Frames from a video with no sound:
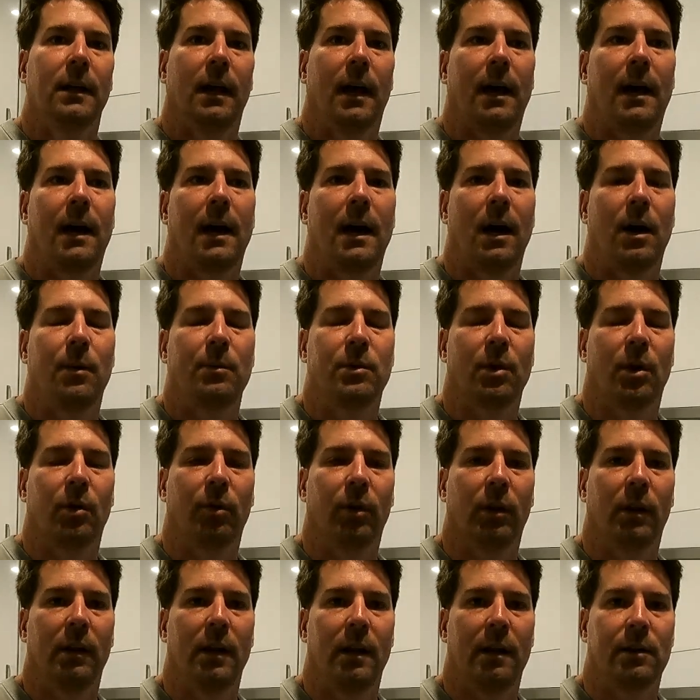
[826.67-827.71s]
We don't
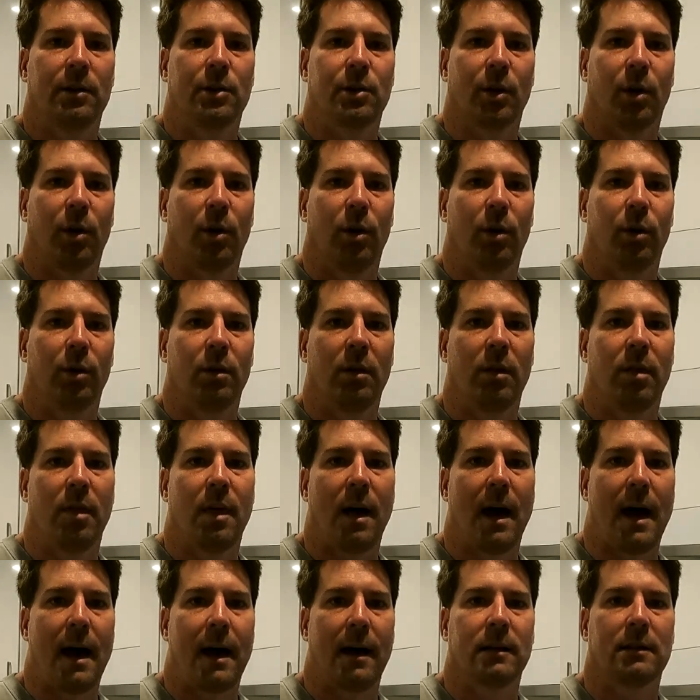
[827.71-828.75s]
really need to show
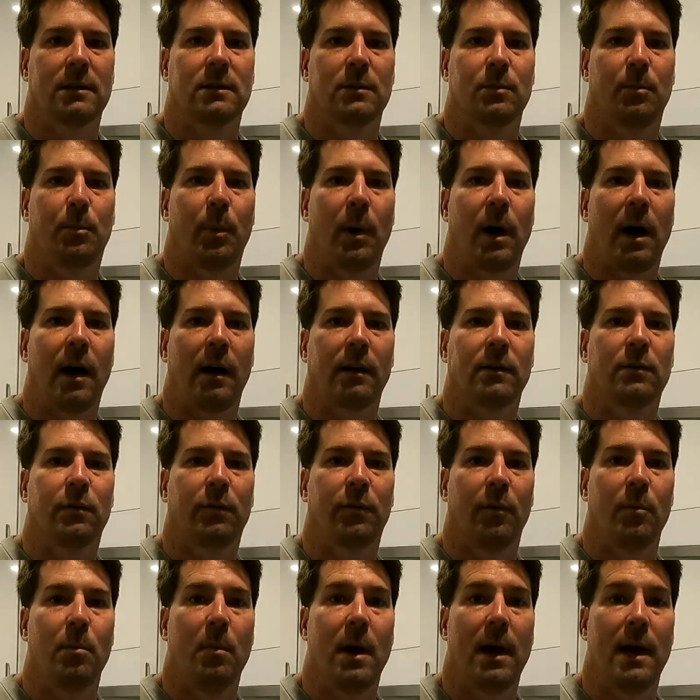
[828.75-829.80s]
that, but
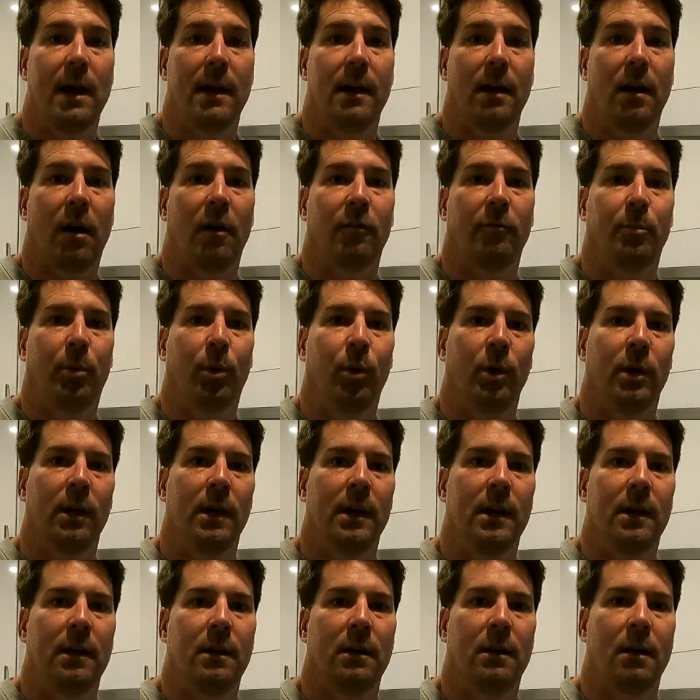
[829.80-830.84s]
for me, I've put
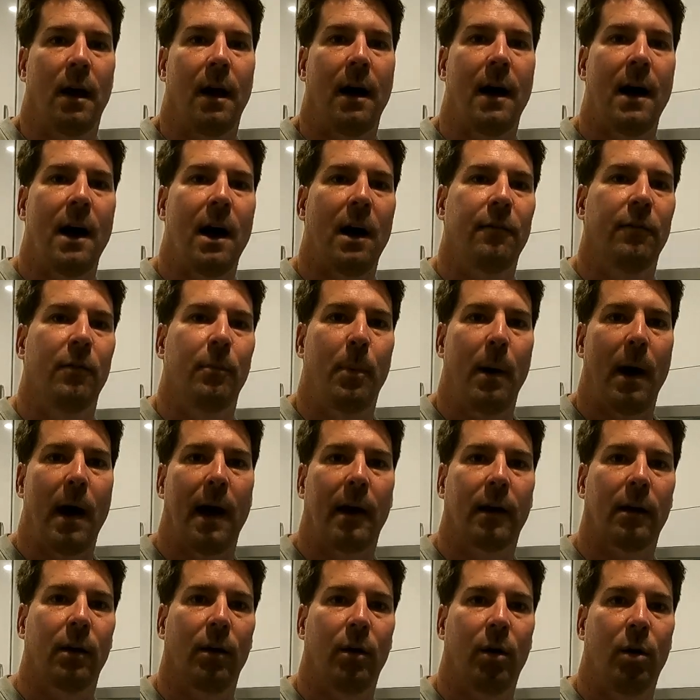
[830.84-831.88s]
in half a
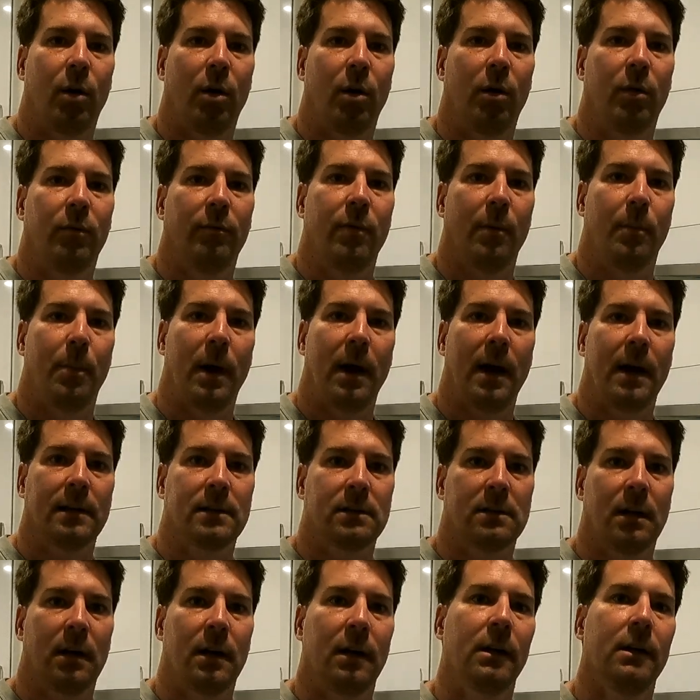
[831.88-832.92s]
pack of the
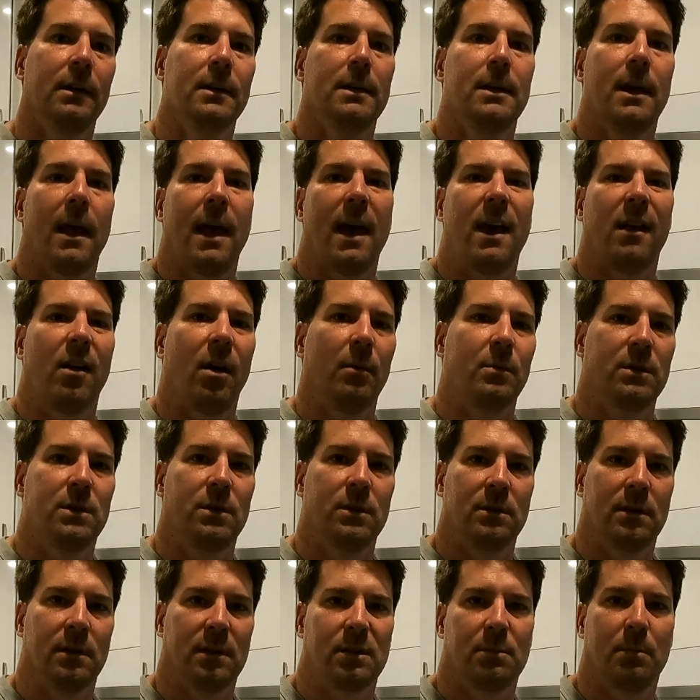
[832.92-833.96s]
pasta, and I'm just
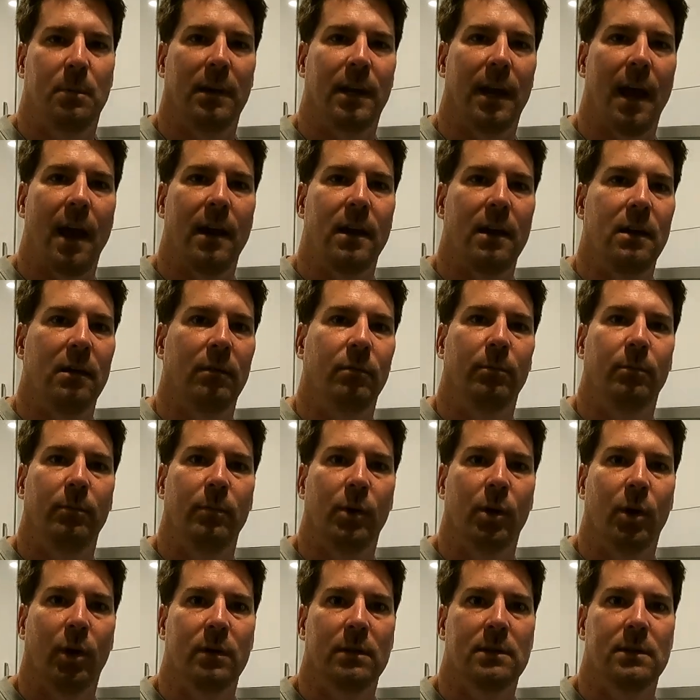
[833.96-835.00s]
using spaghetti,
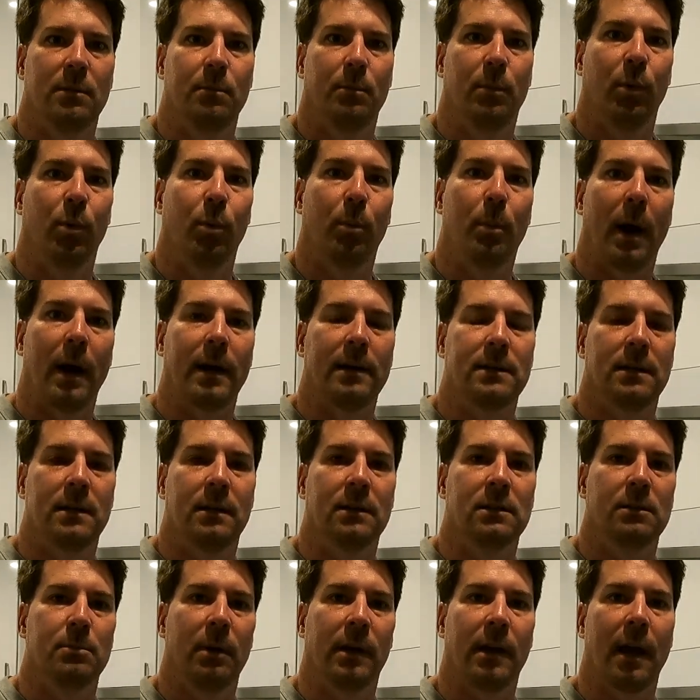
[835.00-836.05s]
you know, simple
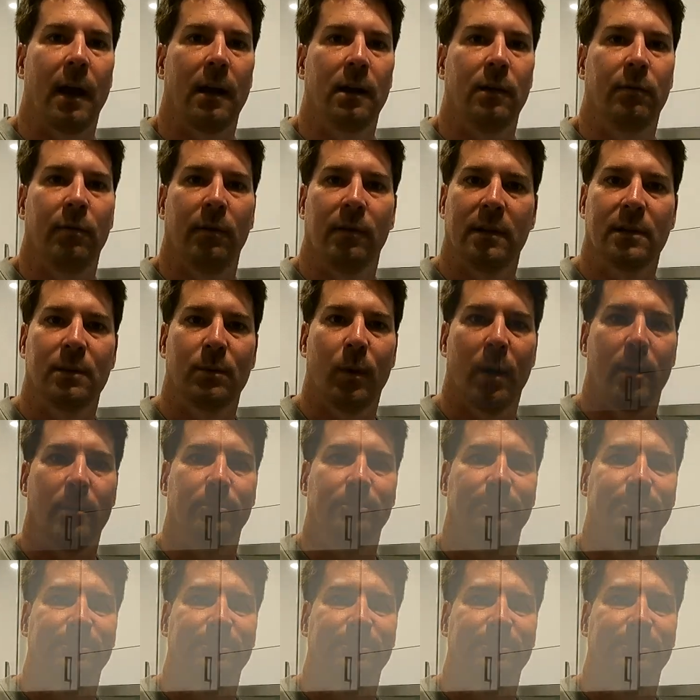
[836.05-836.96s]
basic spaghetti for this one.